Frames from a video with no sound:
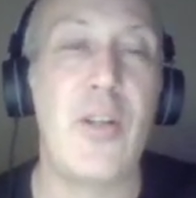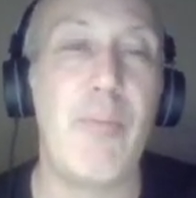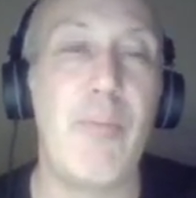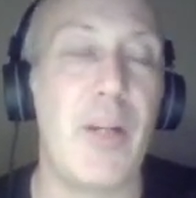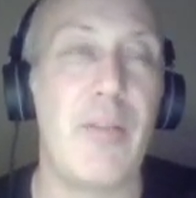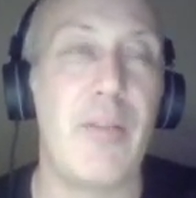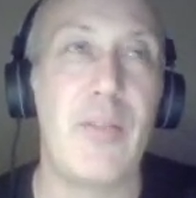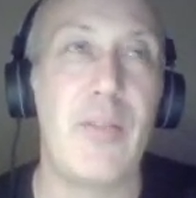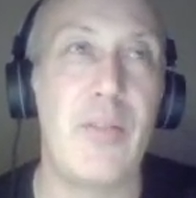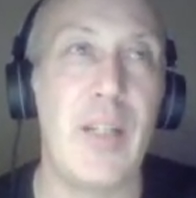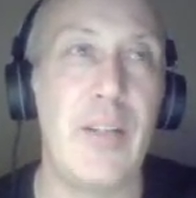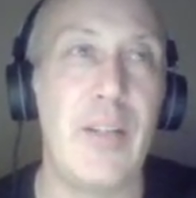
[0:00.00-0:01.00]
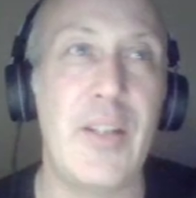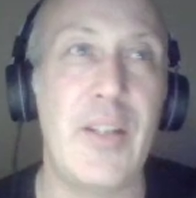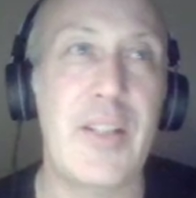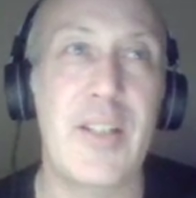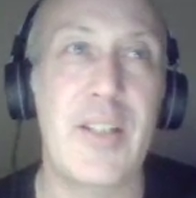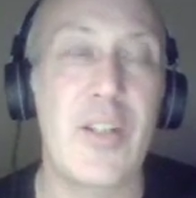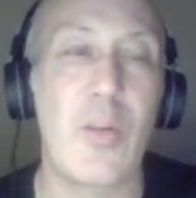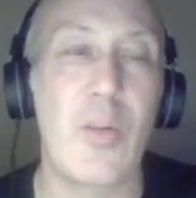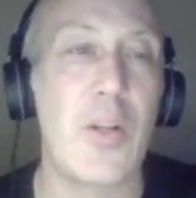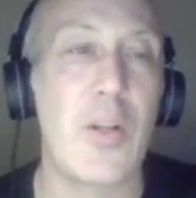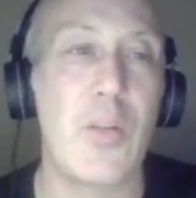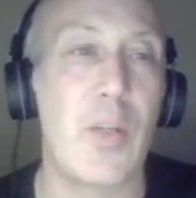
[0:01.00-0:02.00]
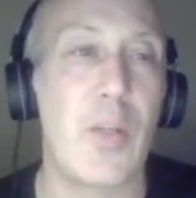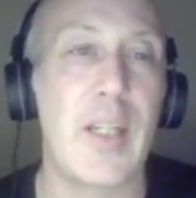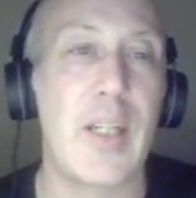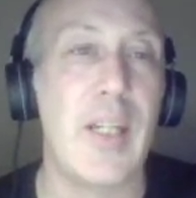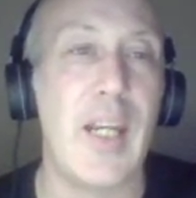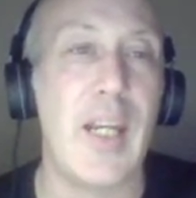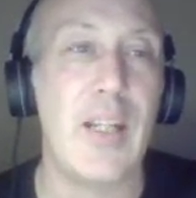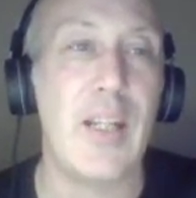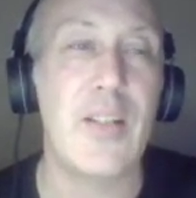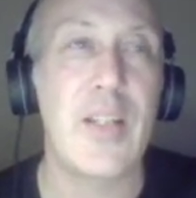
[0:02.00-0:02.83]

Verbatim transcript: but in this situation where the Canadiens